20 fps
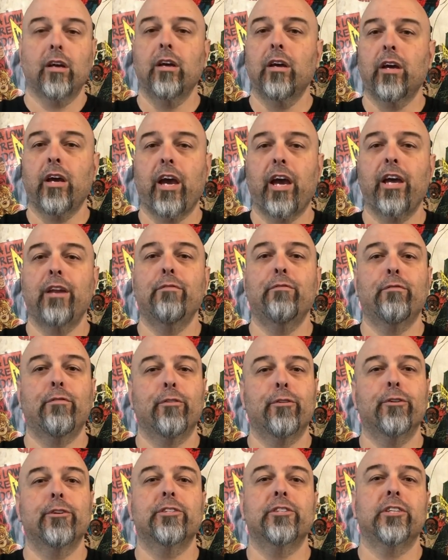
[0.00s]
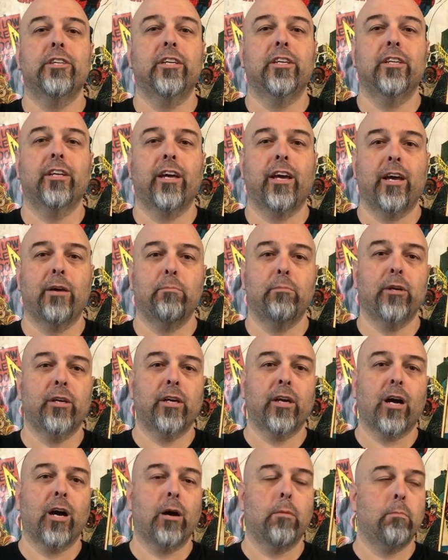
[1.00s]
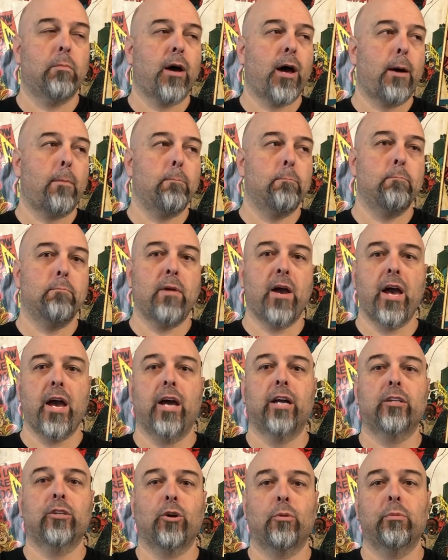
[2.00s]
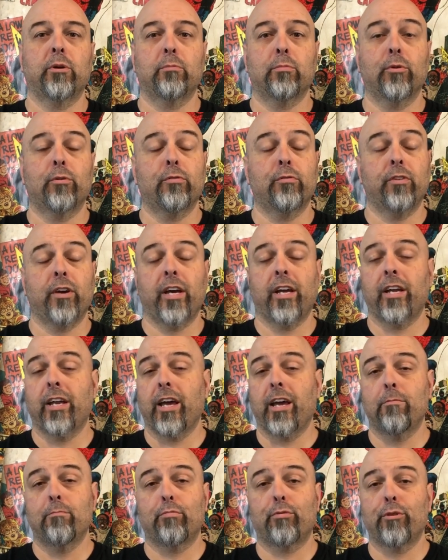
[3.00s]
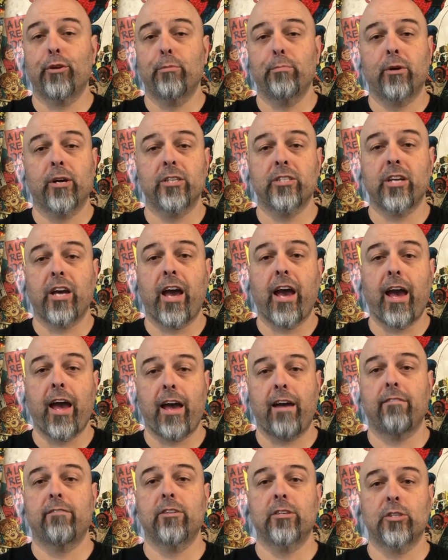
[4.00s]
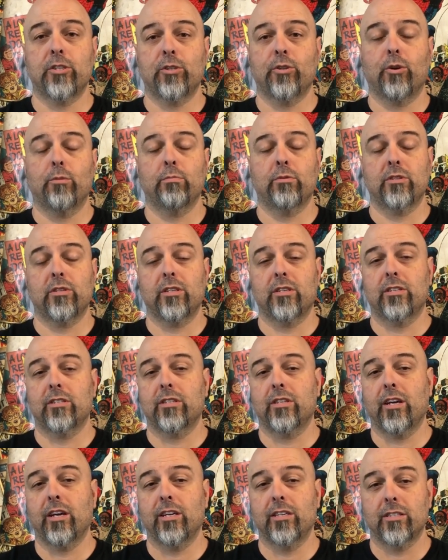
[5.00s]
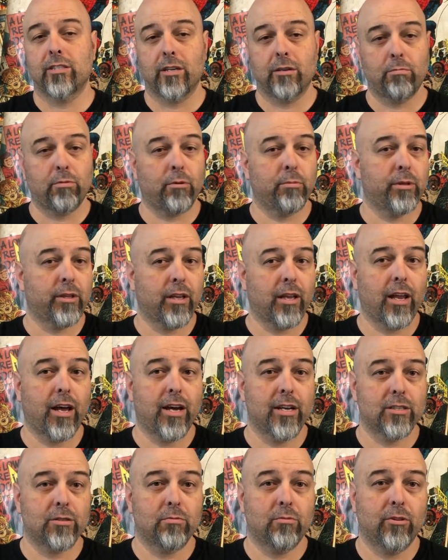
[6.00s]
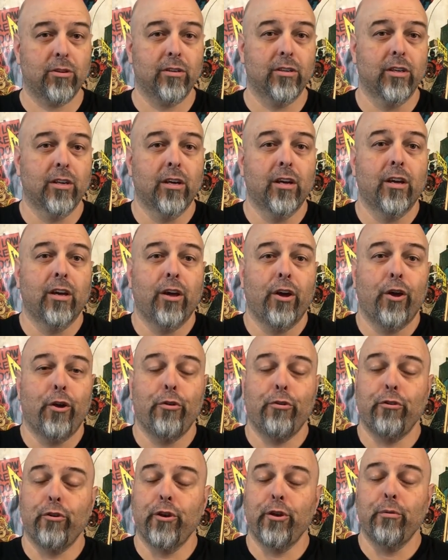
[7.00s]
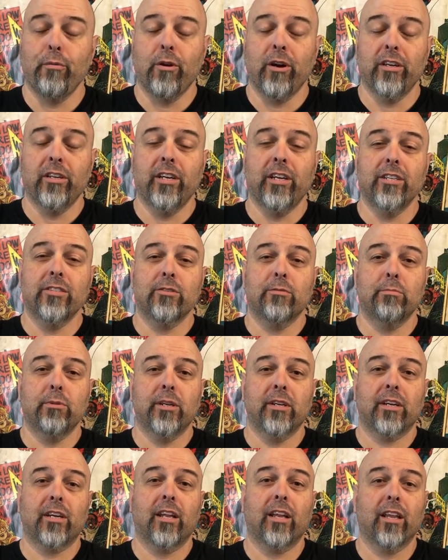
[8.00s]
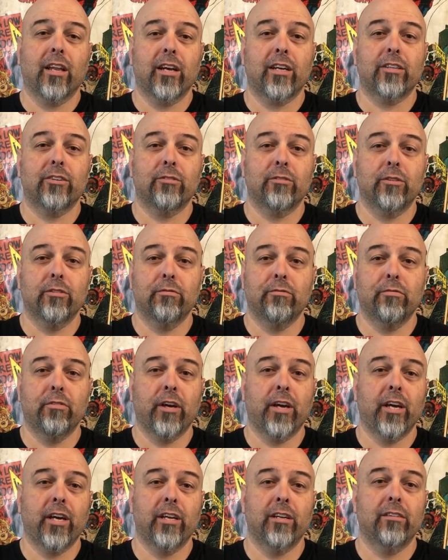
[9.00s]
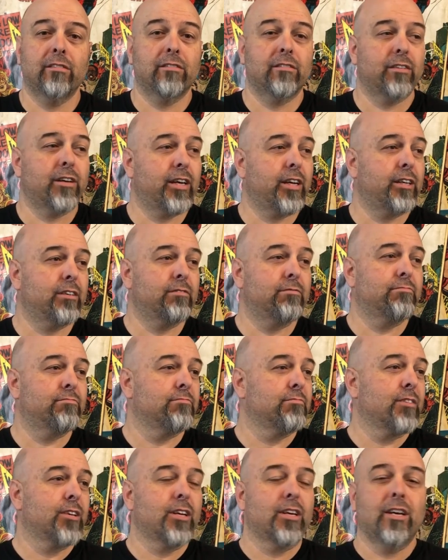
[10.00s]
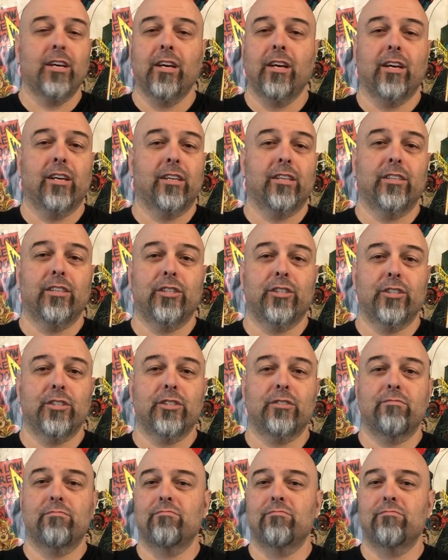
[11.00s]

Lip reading: head first in and become a mad comic book fan and pretty much haven't stopped since then. So probably the last, 31 years I've been a collector and fan and just